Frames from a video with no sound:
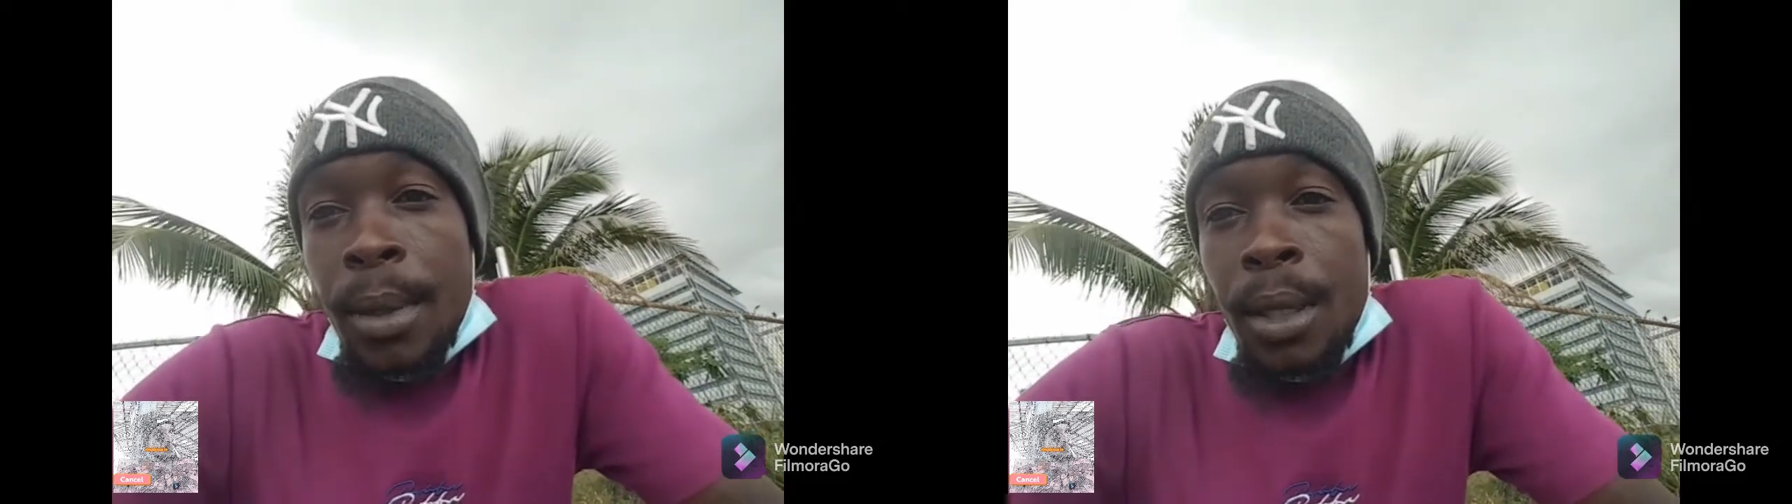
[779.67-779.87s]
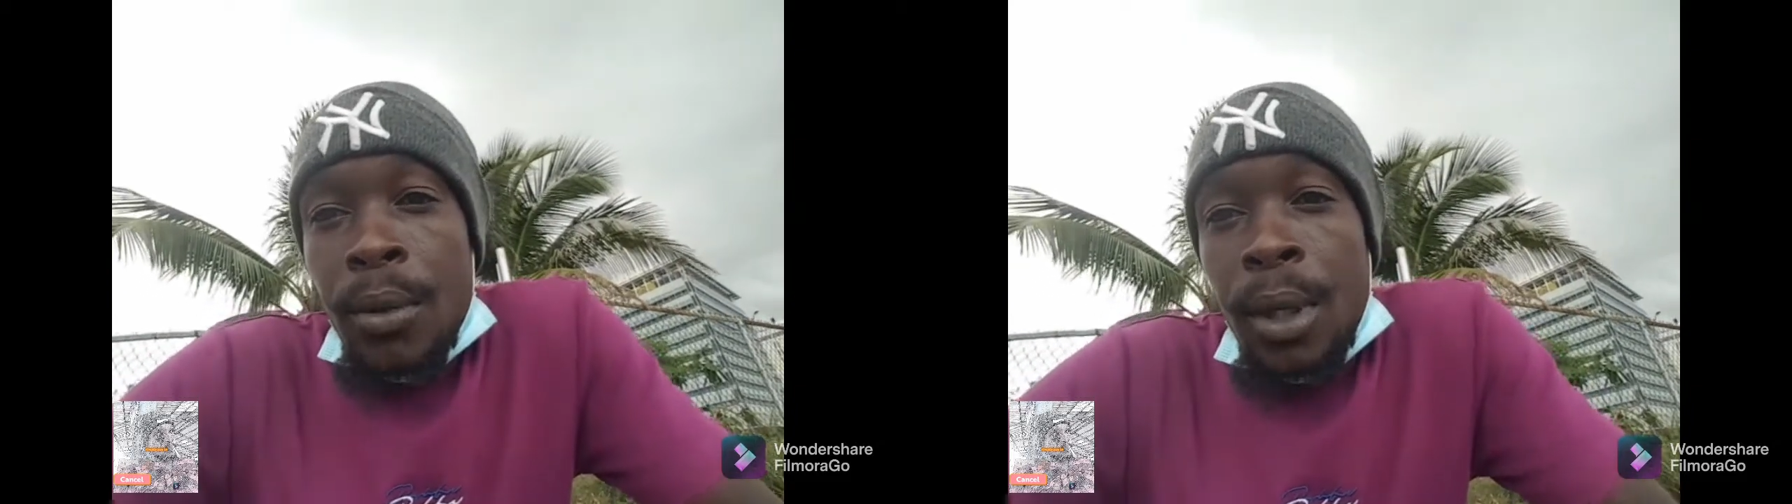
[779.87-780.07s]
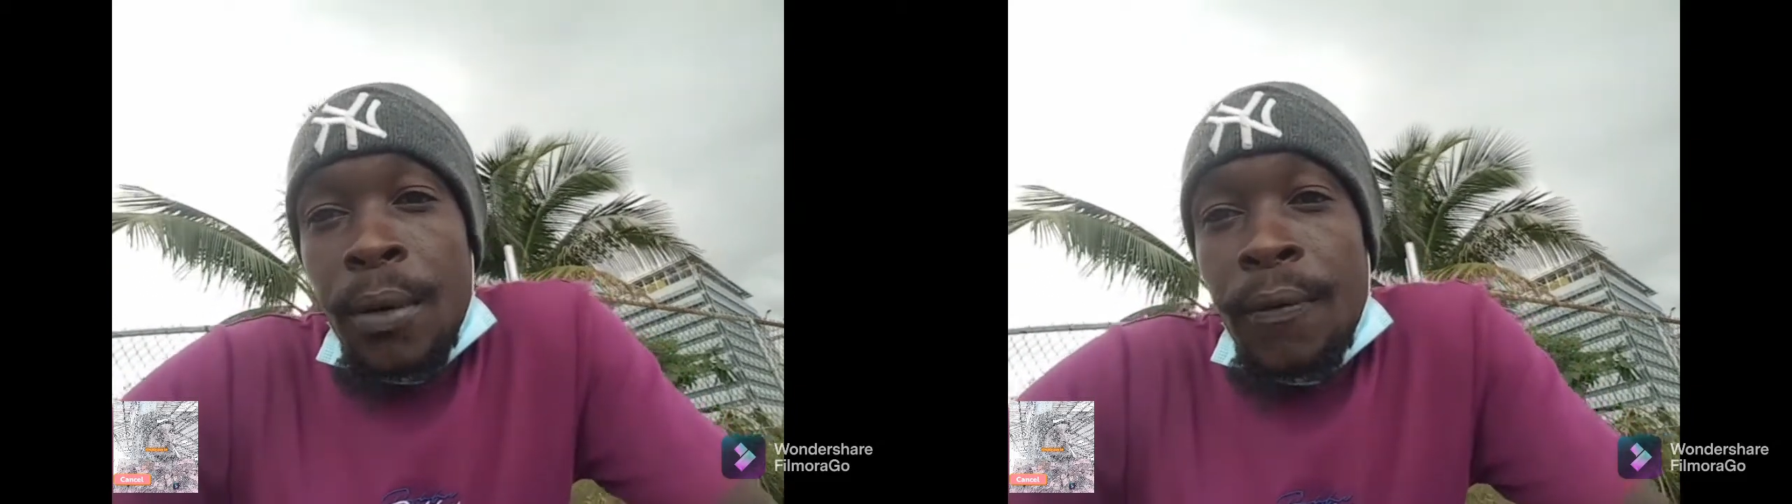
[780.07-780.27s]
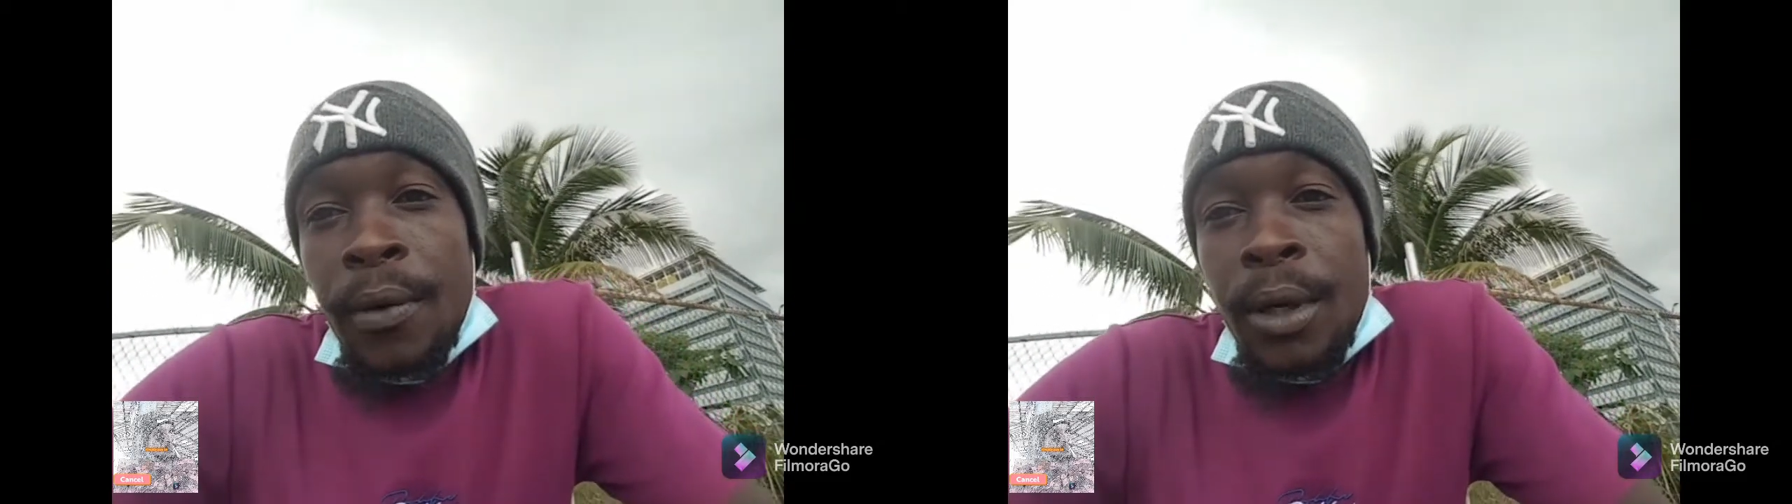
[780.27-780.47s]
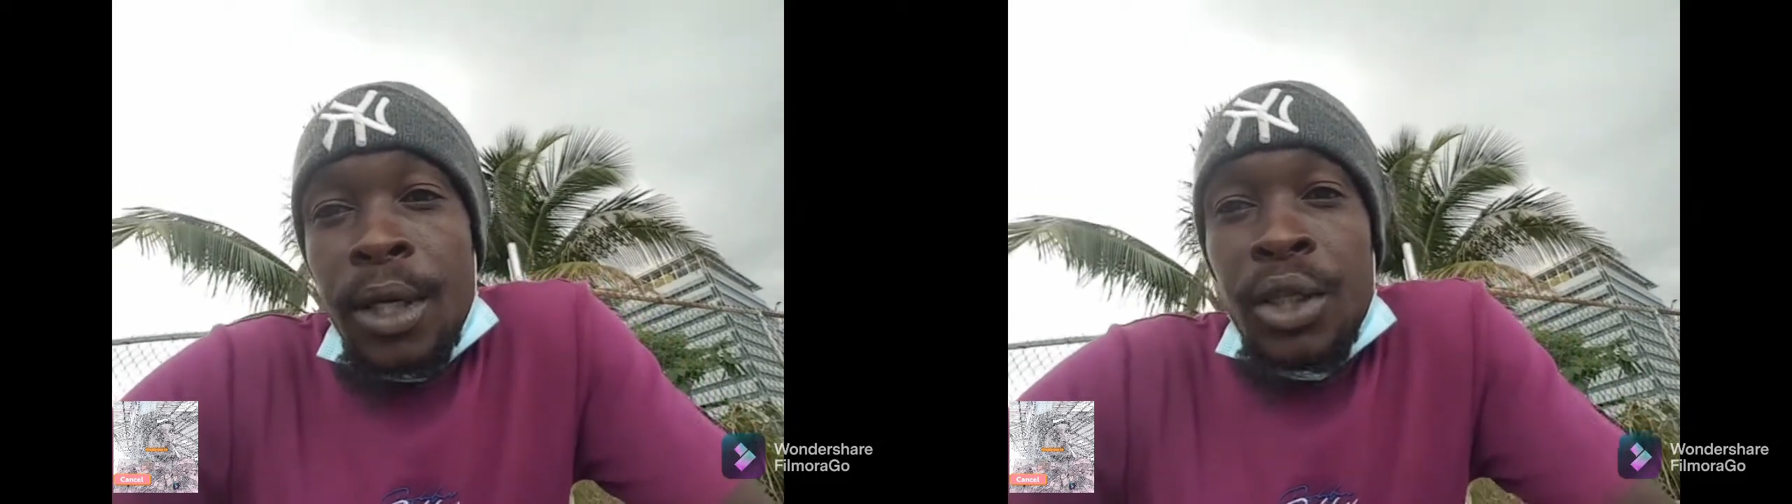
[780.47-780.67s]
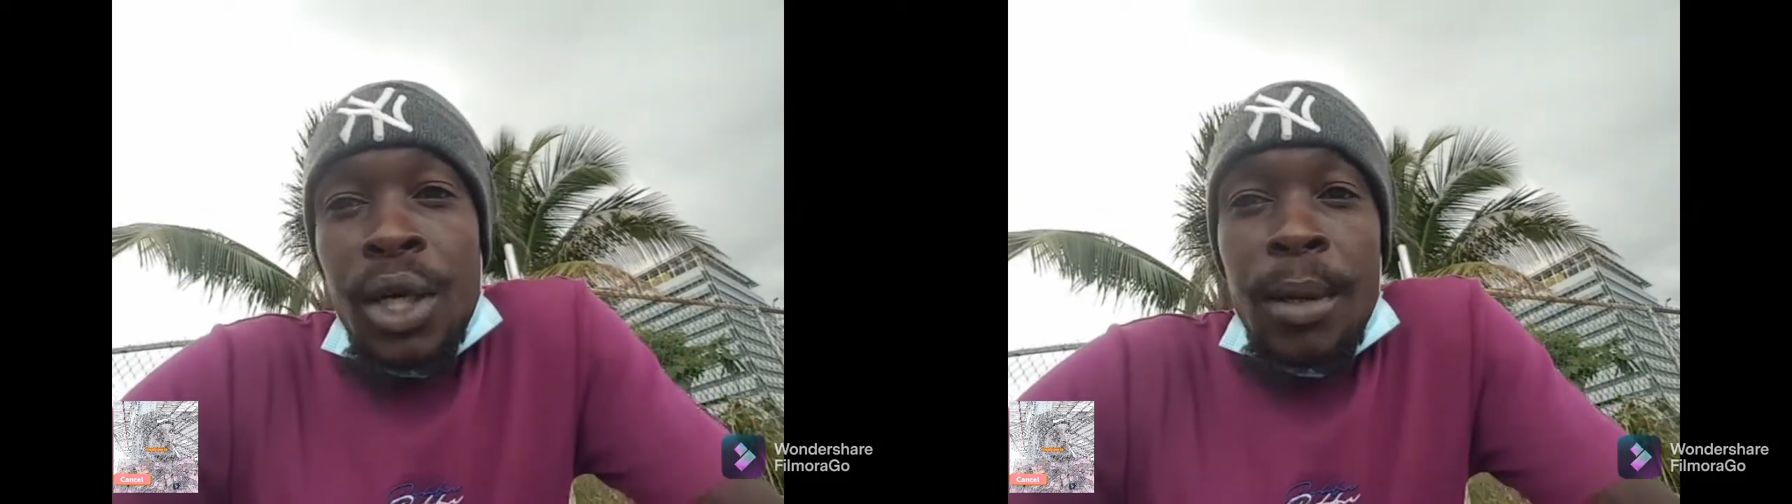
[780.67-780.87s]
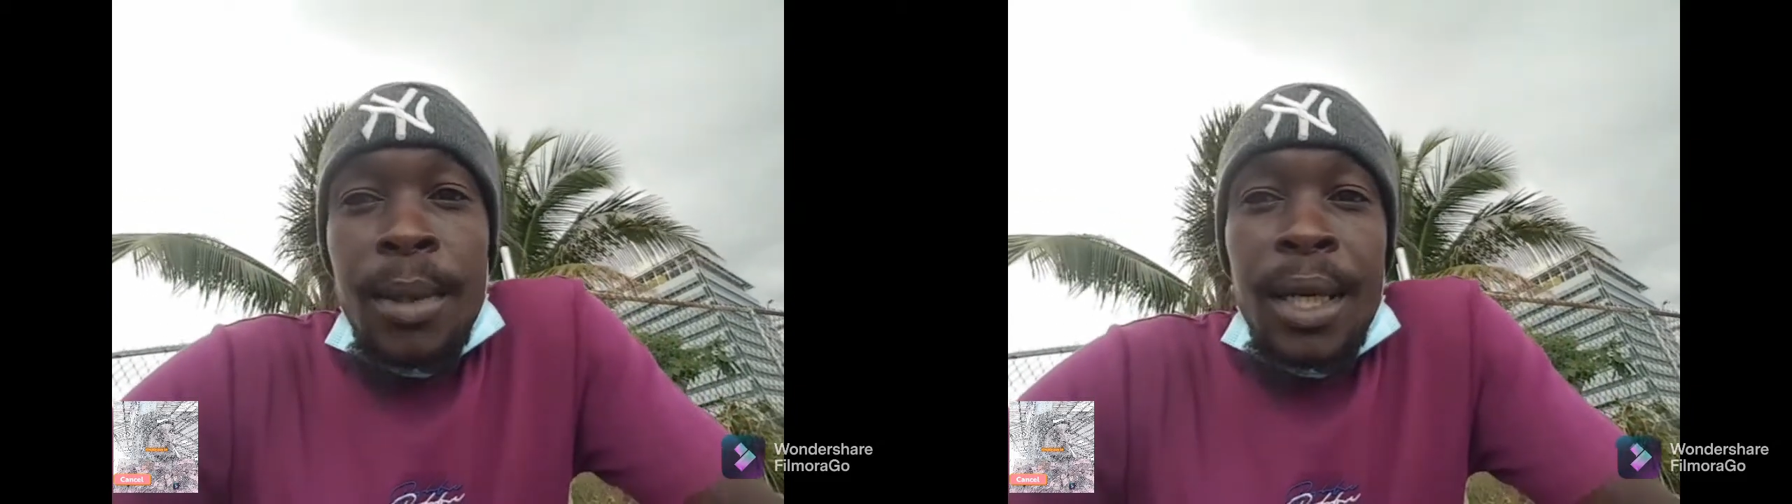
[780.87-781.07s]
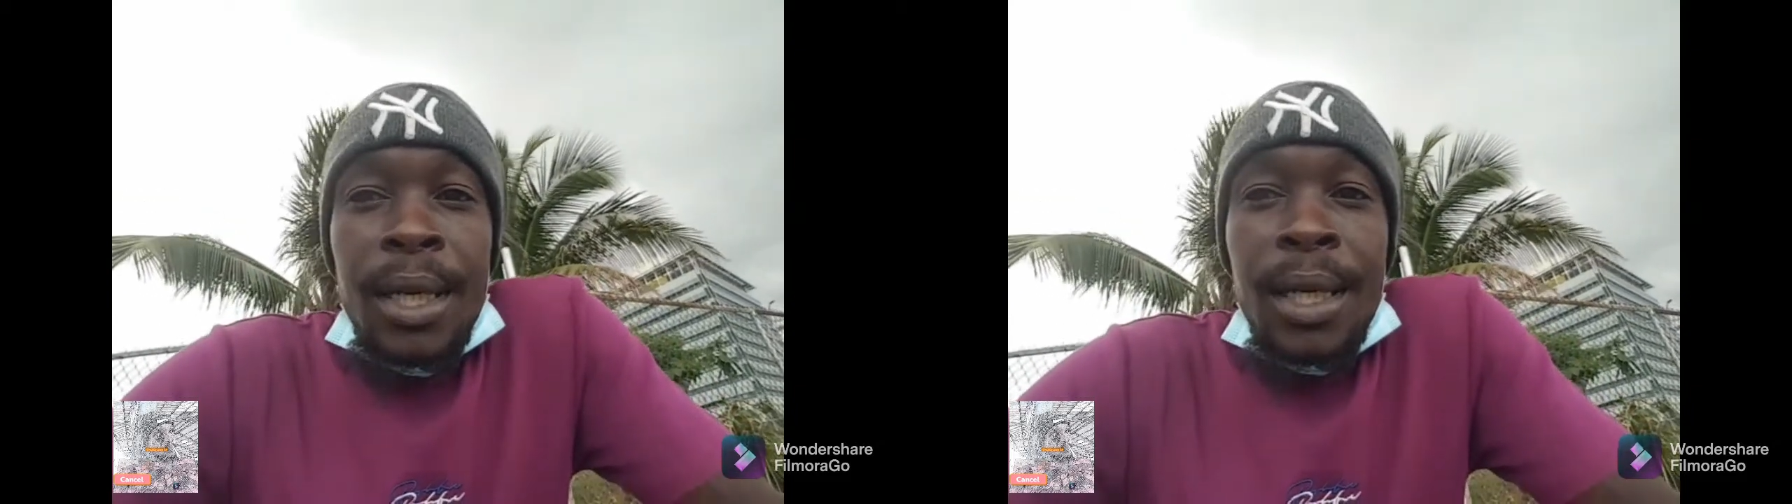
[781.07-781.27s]
been looking for a
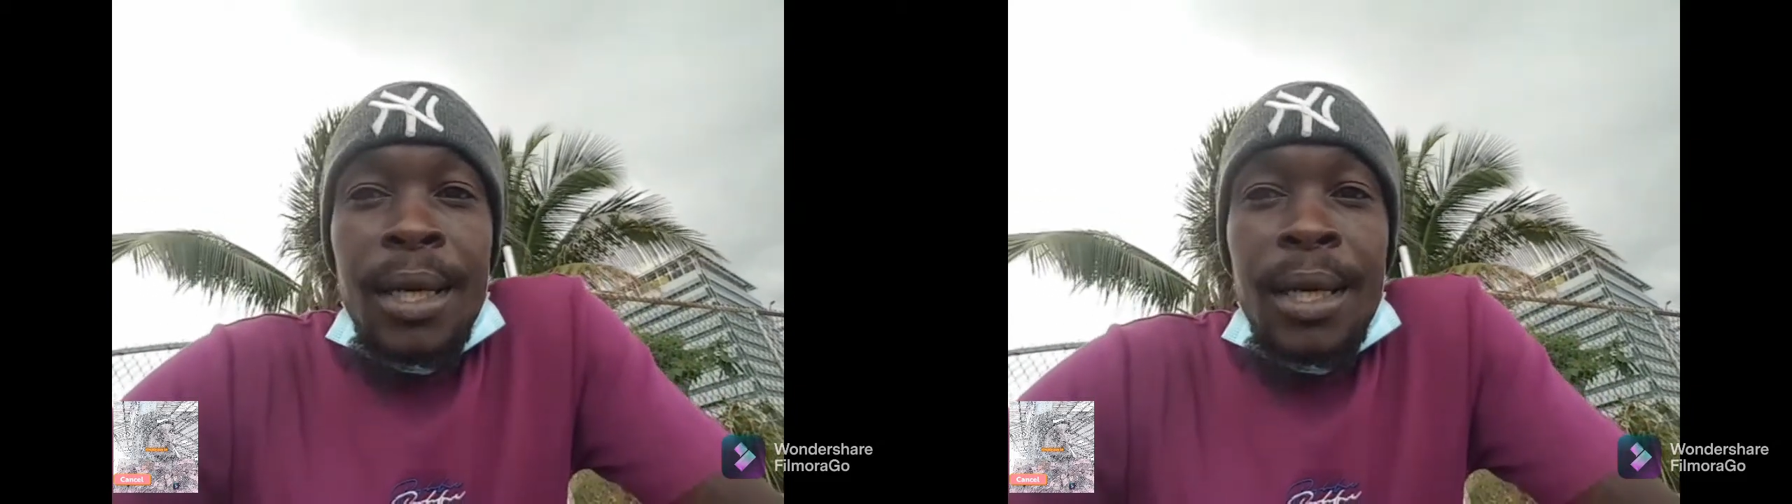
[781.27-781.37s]
job or you